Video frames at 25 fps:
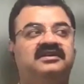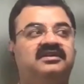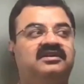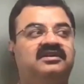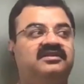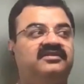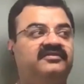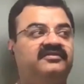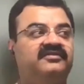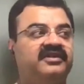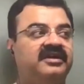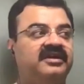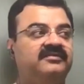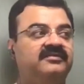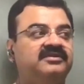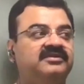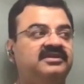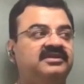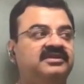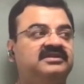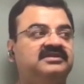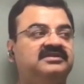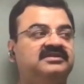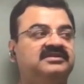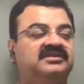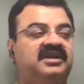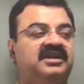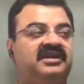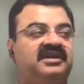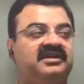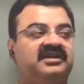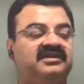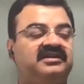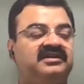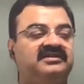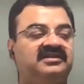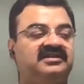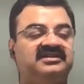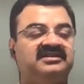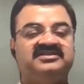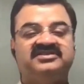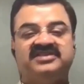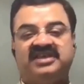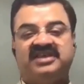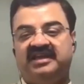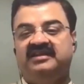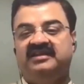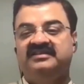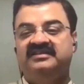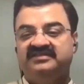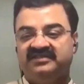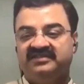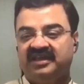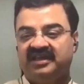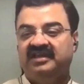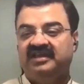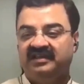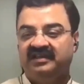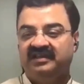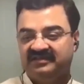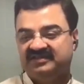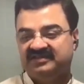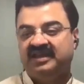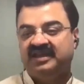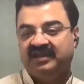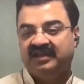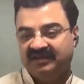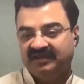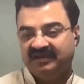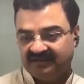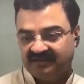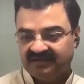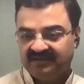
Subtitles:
lot of times is that yes, a scale, and scale.